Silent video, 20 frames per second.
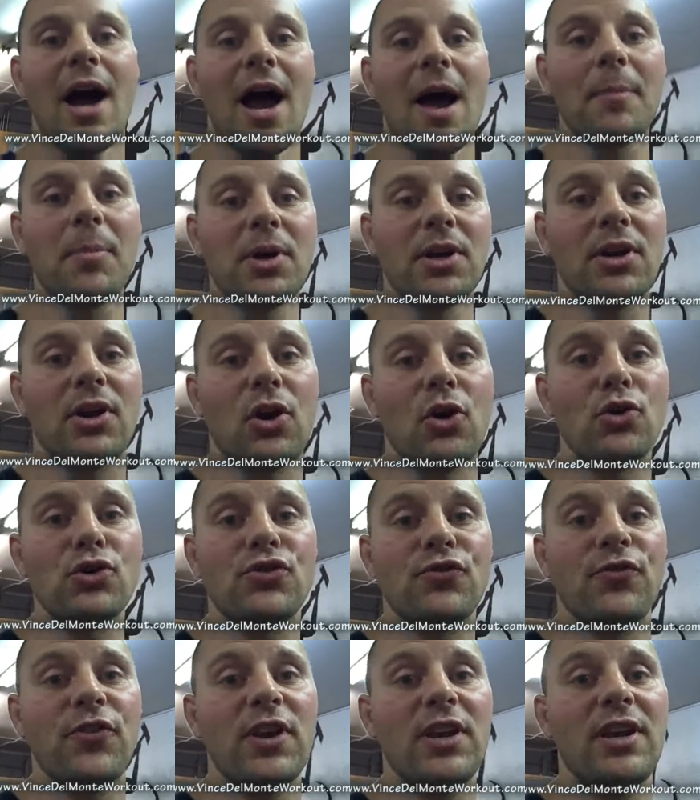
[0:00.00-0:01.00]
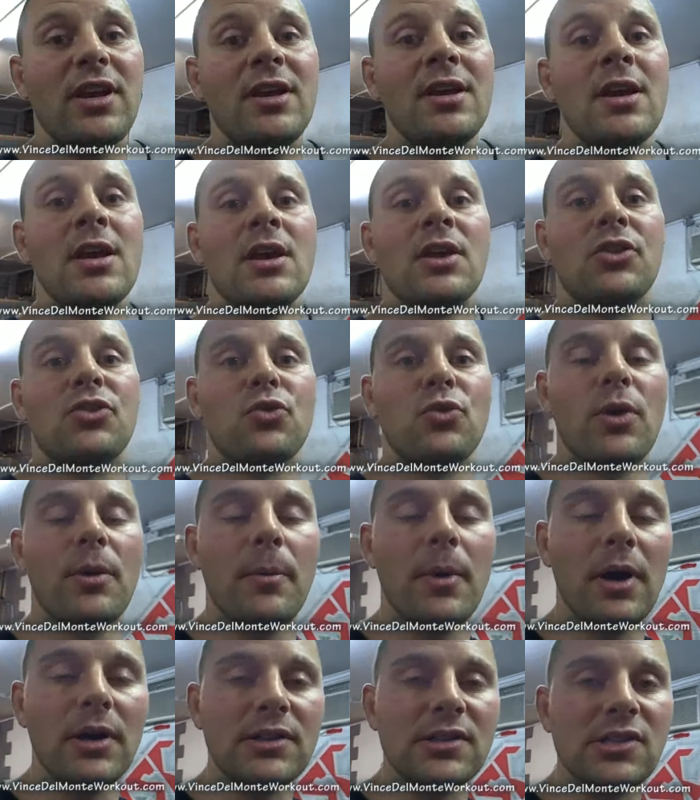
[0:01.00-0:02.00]
I'm going to coach Vinny through a,
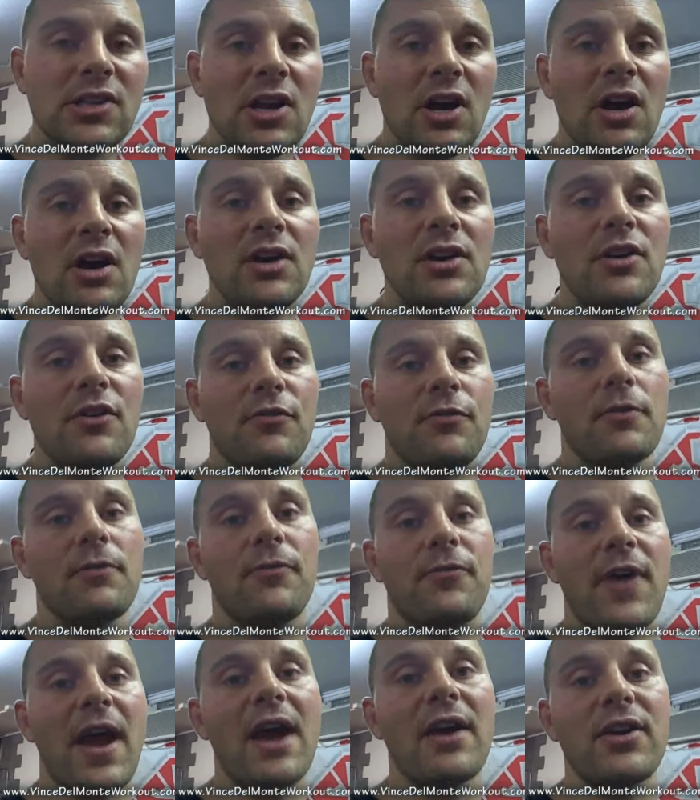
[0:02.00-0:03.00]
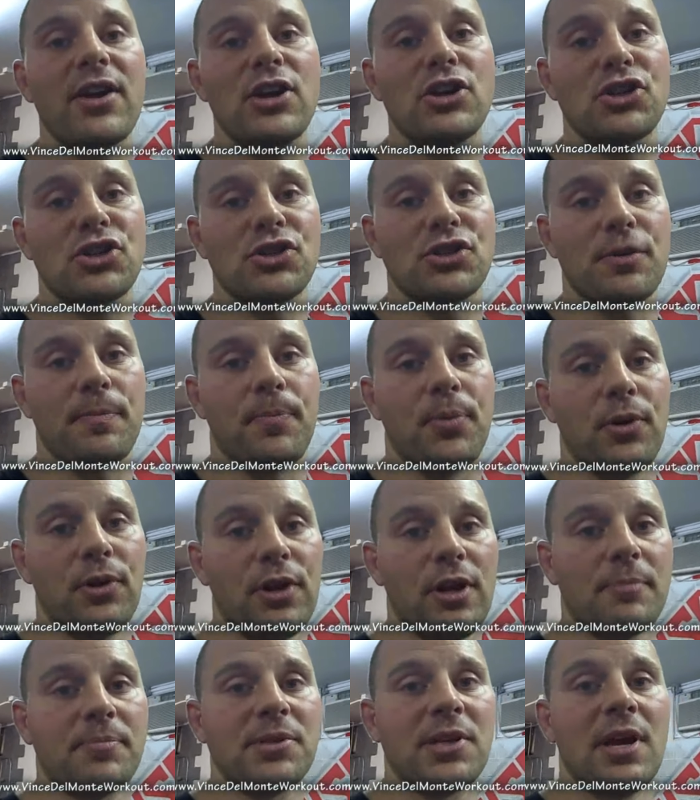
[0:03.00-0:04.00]
a ton of variations of
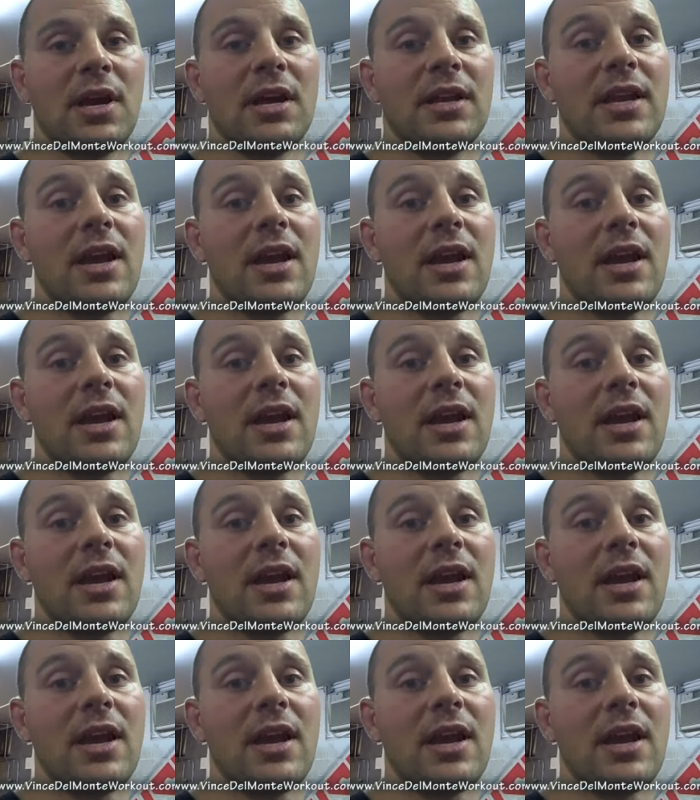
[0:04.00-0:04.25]
pull ups.